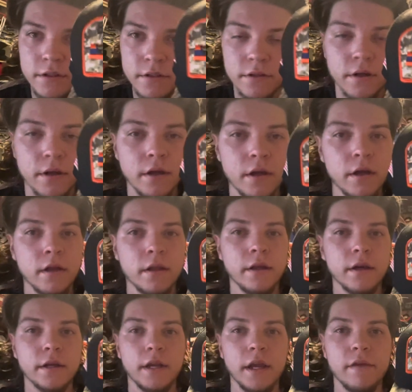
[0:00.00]
in
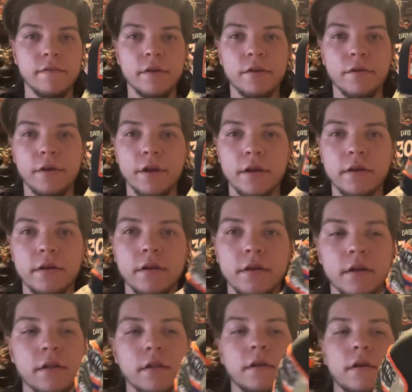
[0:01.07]
like a navy green.
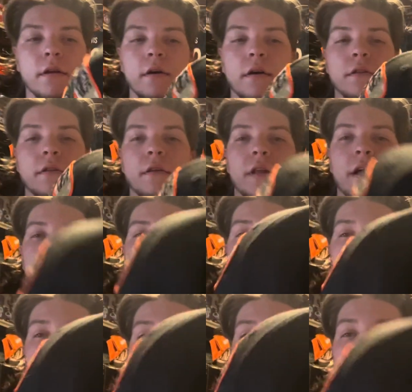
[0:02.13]
And then on the left
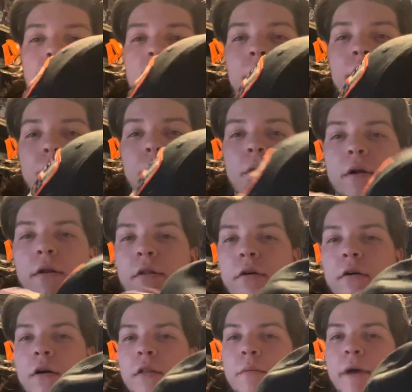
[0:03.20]
side, New Era
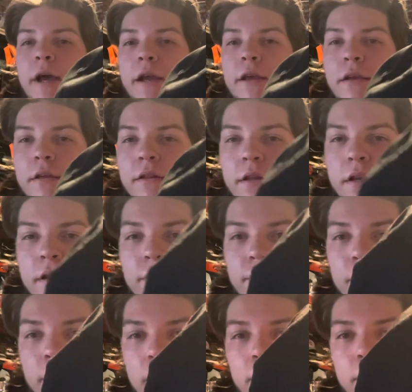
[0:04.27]
logo on the back. You get the
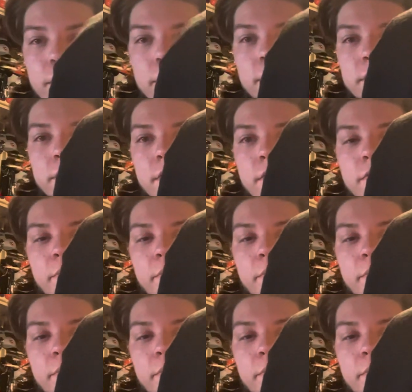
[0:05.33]
NFL Salute Service